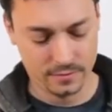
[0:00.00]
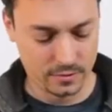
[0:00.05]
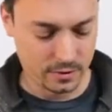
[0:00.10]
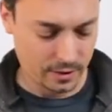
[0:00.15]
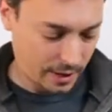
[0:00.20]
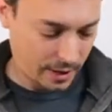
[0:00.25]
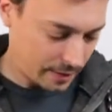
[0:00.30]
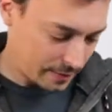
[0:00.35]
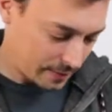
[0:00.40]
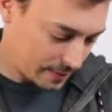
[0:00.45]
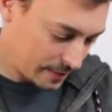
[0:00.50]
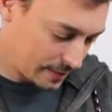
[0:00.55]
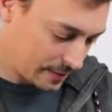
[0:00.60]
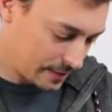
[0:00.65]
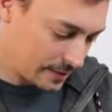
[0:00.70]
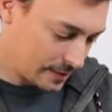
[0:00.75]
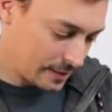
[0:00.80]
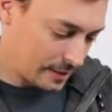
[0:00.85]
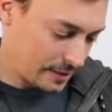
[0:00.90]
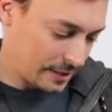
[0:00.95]
Okay?
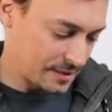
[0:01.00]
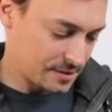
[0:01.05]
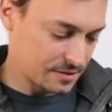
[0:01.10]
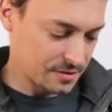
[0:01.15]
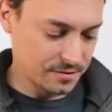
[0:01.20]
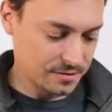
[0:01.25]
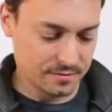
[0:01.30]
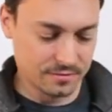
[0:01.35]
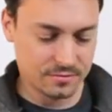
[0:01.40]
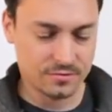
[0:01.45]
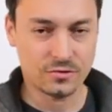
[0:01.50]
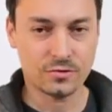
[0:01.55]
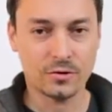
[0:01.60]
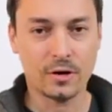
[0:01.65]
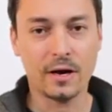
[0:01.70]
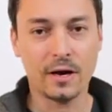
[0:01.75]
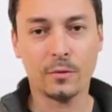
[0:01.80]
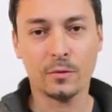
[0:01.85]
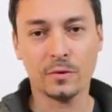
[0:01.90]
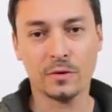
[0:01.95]
Let's
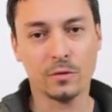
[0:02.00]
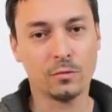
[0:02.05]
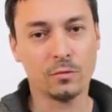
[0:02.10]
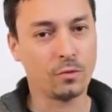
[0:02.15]
try with the